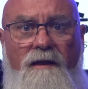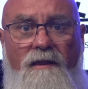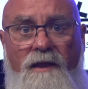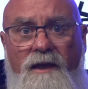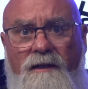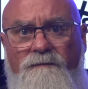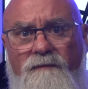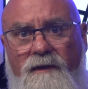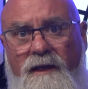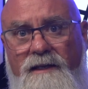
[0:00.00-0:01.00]
Then
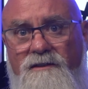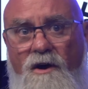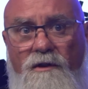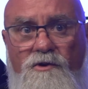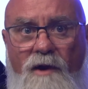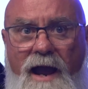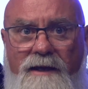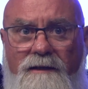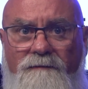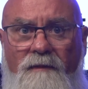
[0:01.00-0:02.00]
he saw the
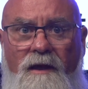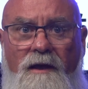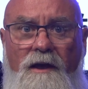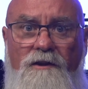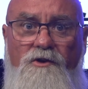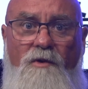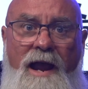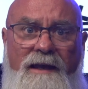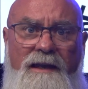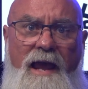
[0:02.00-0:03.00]
dragon. The
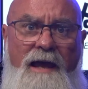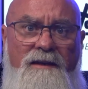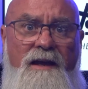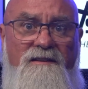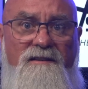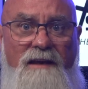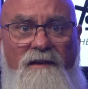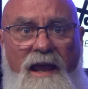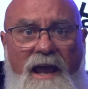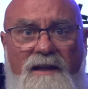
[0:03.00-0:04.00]
dragon had
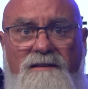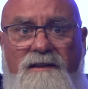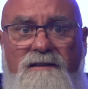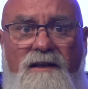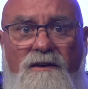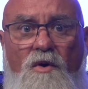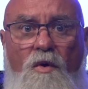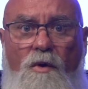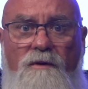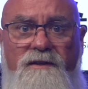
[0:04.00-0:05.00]
7 heads and 10
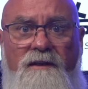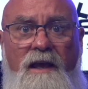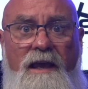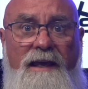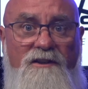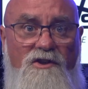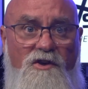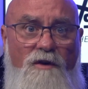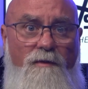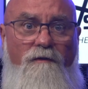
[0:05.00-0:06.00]
horns, and he
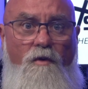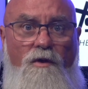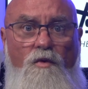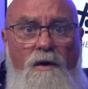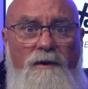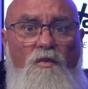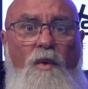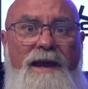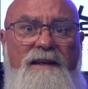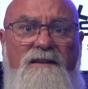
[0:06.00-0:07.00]
stood before the woman,
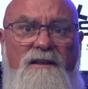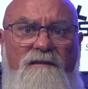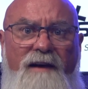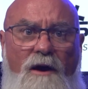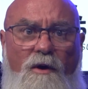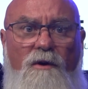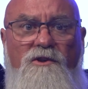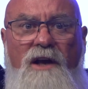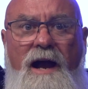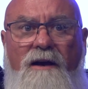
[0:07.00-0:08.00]
waiting to devour her
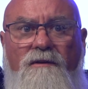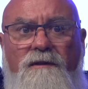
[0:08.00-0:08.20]
child.